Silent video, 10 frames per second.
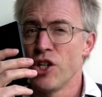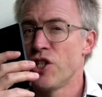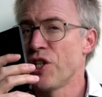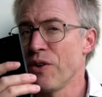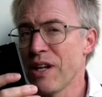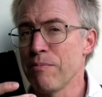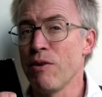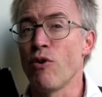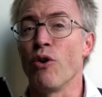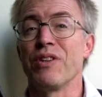don't get me
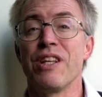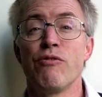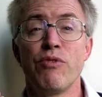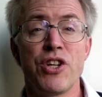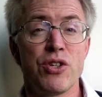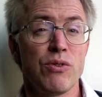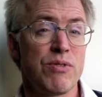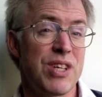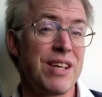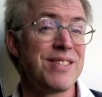wrong, the original,
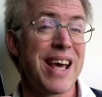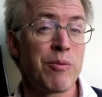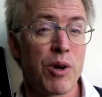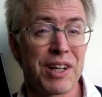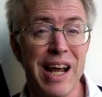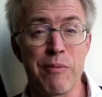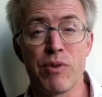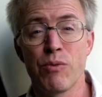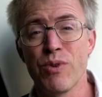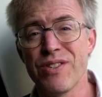say, Z1
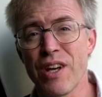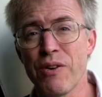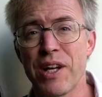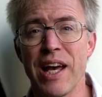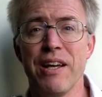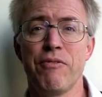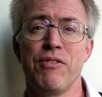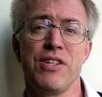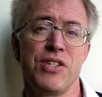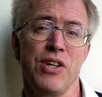camera was okay for
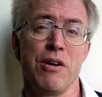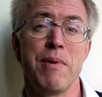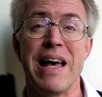its time,